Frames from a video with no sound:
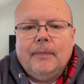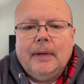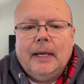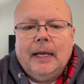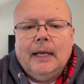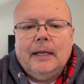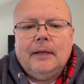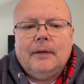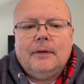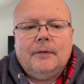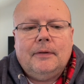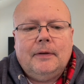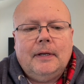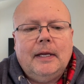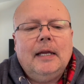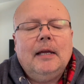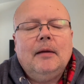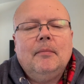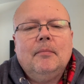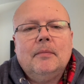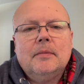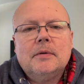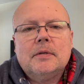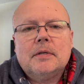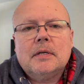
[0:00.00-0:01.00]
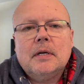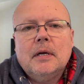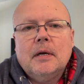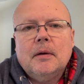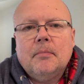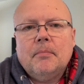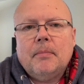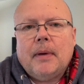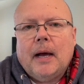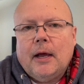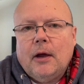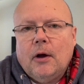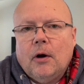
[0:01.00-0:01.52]
it seems
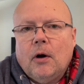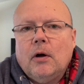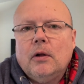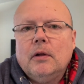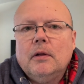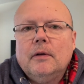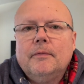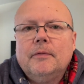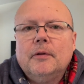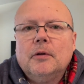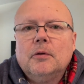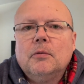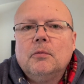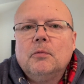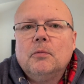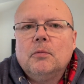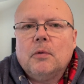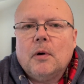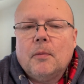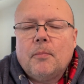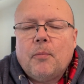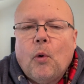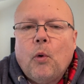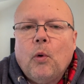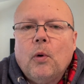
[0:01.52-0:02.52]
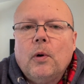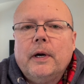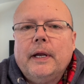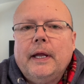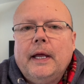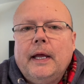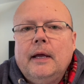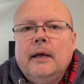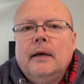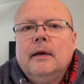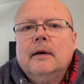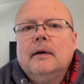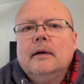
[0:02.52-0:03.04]
by all of the
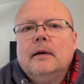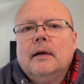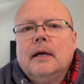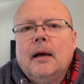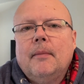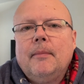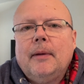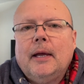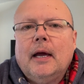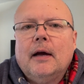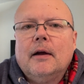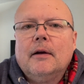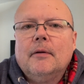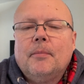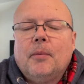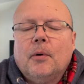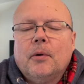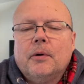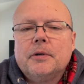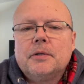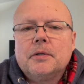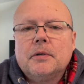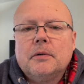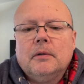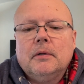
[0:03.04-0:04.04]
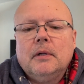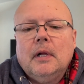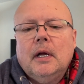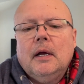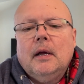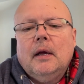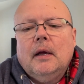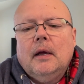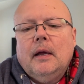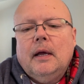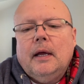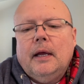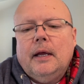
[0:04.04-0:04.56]
reporting coming out of Portugal
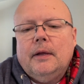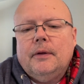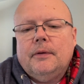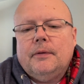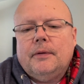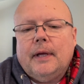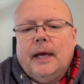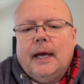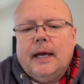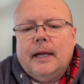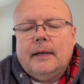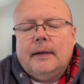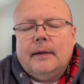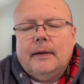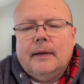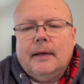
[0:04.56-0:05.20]
is that